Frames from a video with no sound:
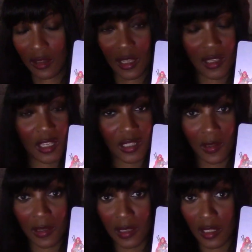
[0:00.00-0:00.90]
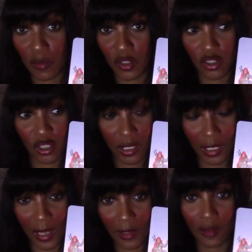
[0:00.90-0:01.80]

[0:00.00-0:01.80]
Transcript: I think that you're taking as much as you can.